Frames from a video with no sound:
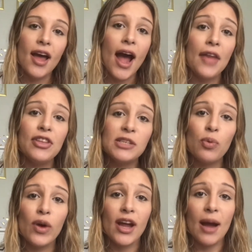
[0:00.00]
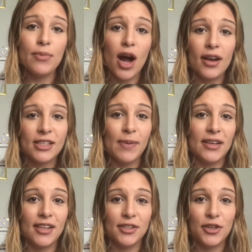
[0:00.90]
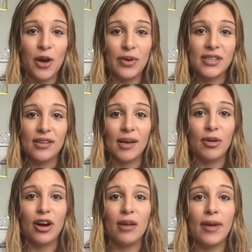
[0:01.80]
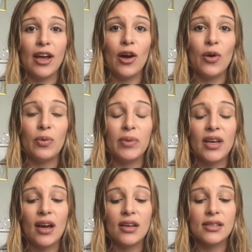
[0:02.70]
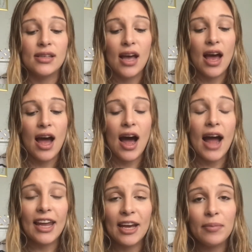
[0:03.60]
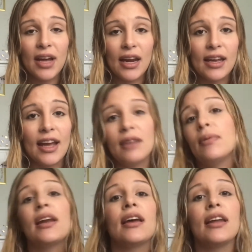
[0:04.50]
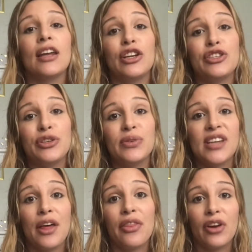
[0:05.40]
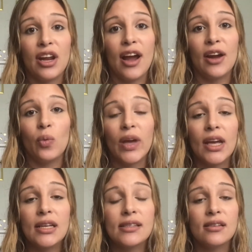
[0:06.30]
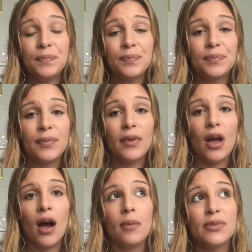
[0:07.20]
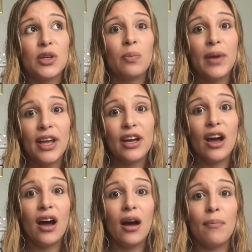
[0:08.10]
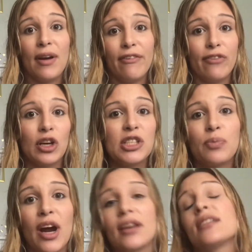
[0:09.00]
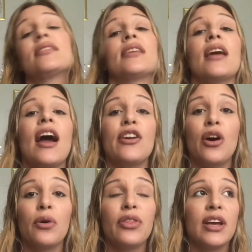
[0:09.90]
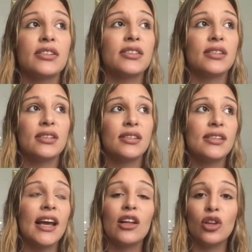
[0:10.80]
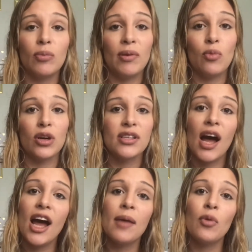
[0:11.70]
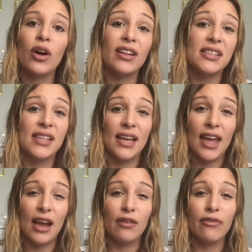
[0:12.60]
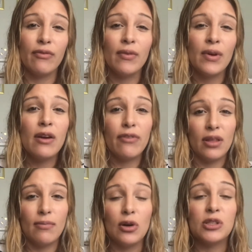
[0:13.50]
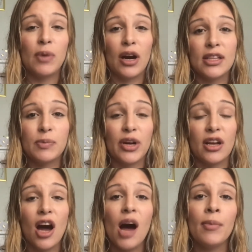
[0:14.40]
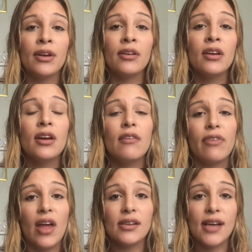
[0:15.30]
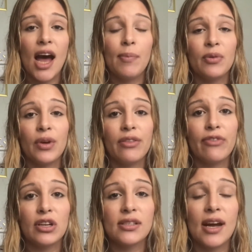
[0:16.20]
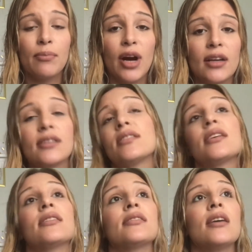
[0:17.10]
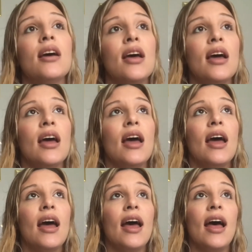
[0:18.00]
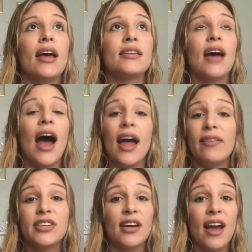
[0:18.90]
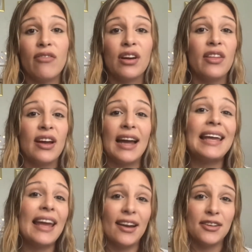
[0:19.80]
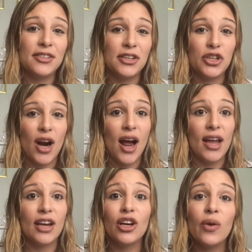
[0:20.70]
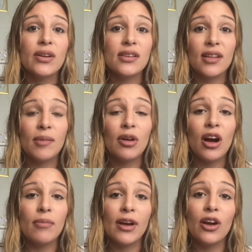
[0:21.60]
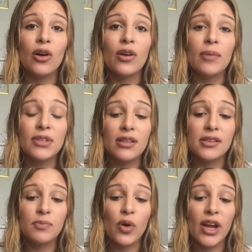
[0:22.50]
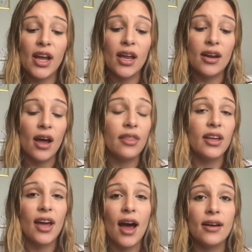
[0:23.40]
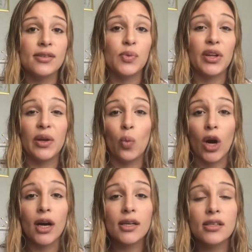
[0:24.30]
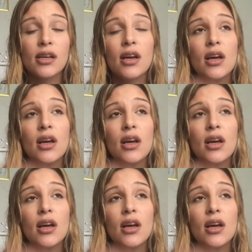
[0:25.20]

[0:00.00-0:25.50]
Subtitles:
At this point, I'm not expecting to go into labor on my own because I am getting admitted and induced at 39 weeks. So being my first pregnancy, I know things take a little bit more time, or at least they can. For the most part, it's pretty common for that to happen with first-time pregnancies. And I have done everything I can to try and go into labor on my own up to this point, and nothing has really worked.